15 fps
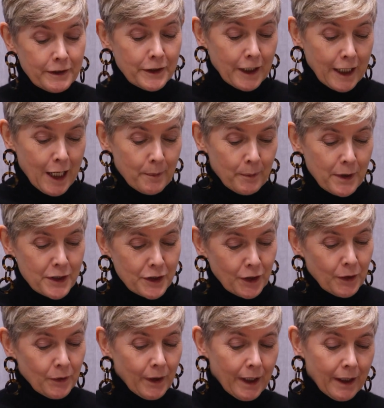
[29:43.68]
the collaboration
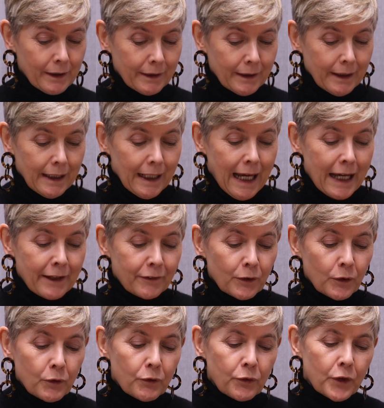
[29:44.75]
going on. And
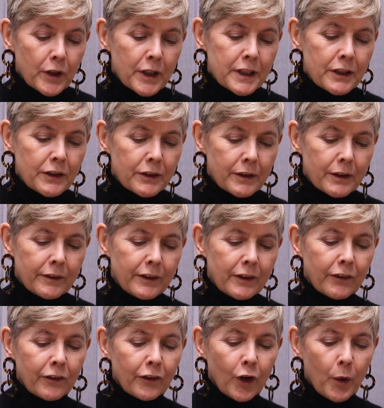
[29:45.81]
so for the
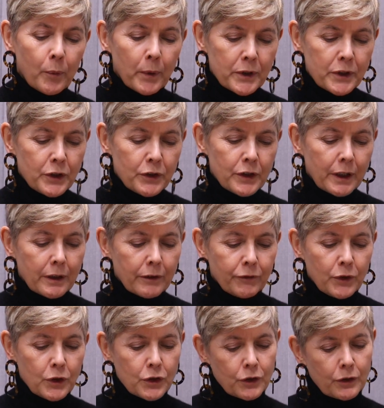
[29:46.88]
Citizens Hub, what do you think the
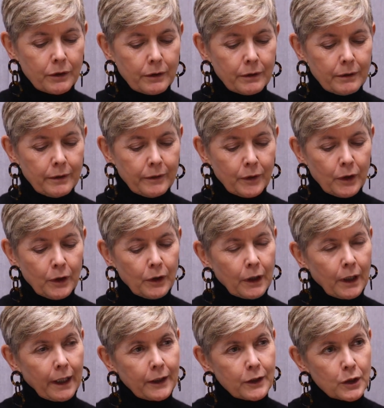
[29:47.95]
future is going to
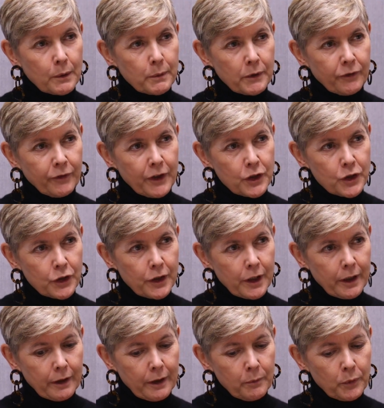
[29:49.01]
look like in terms of features
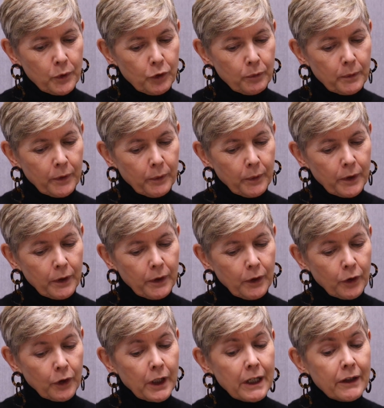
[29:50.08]
and improvements? What do you,
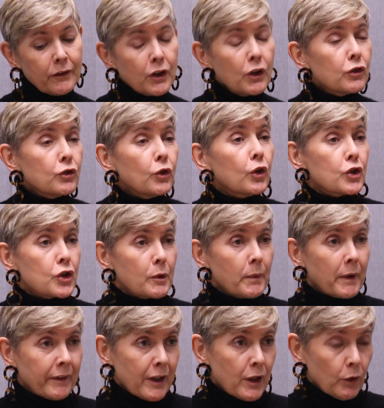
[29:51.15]
the short term,
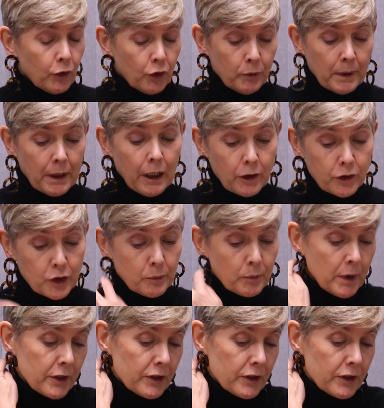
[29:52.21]
because I know it's going to be a long term project.